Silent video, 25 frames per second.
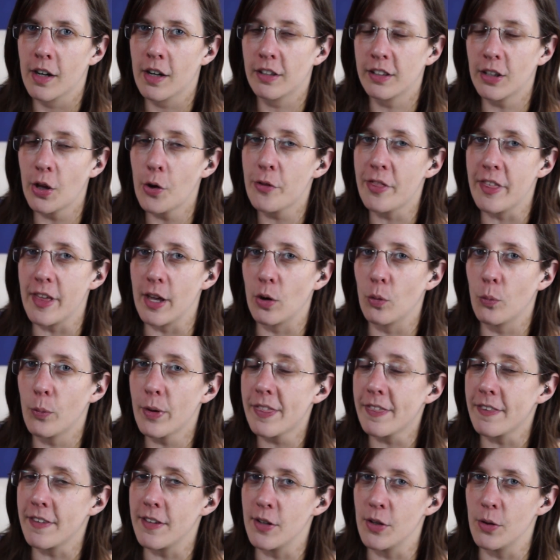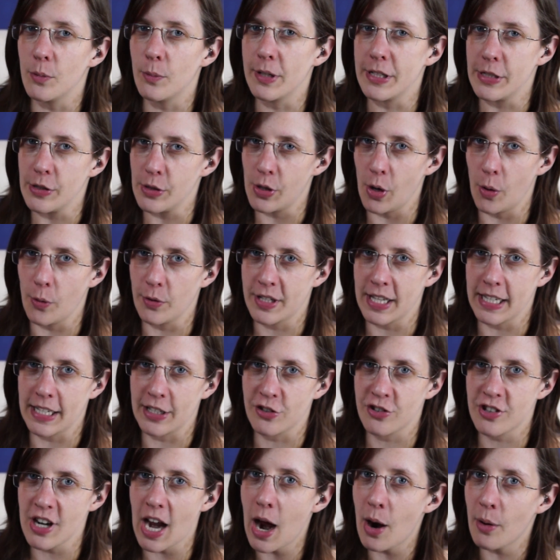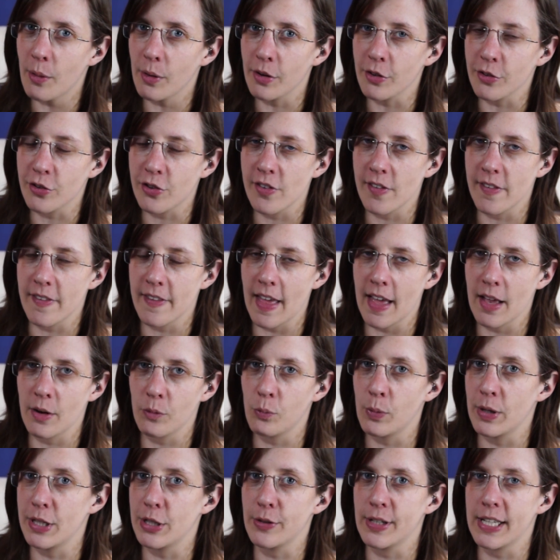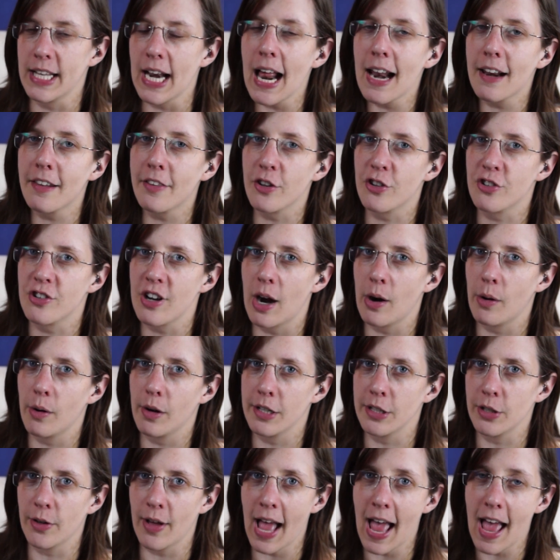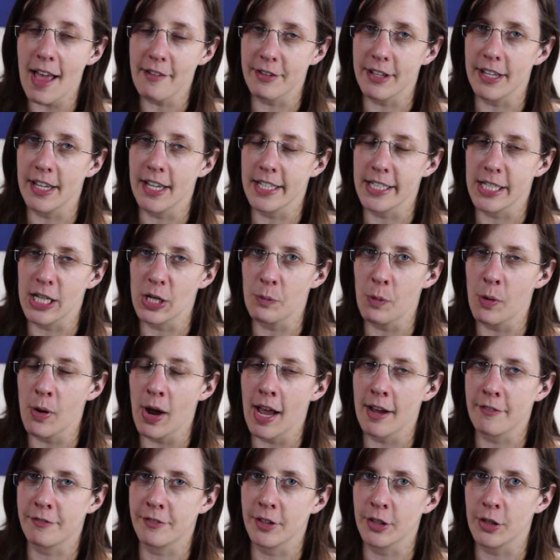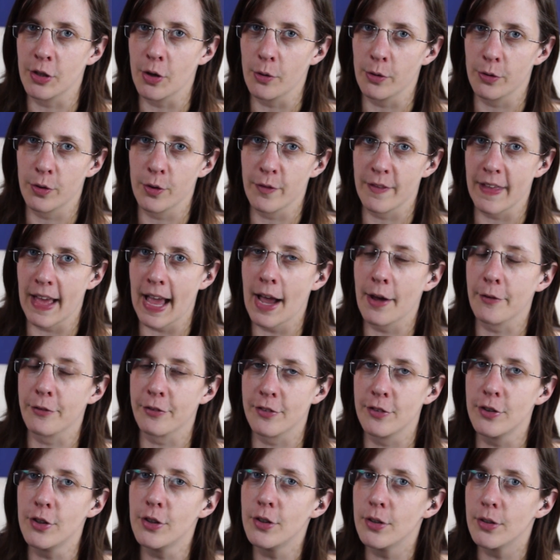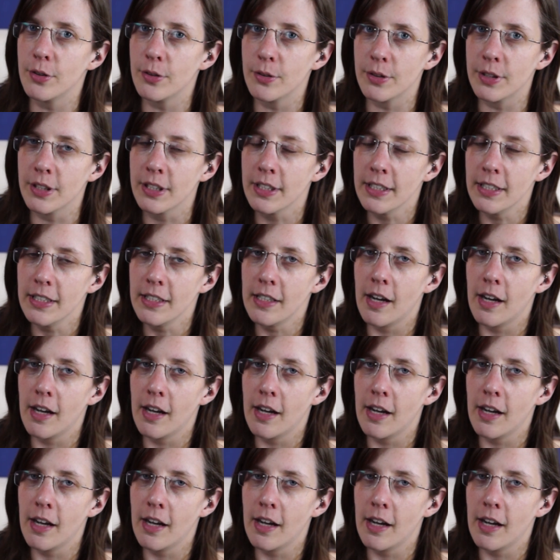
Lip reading: clothing with you when you go take a shower so that when you get out of the shower you'll have it and you won't have to go through the house nude,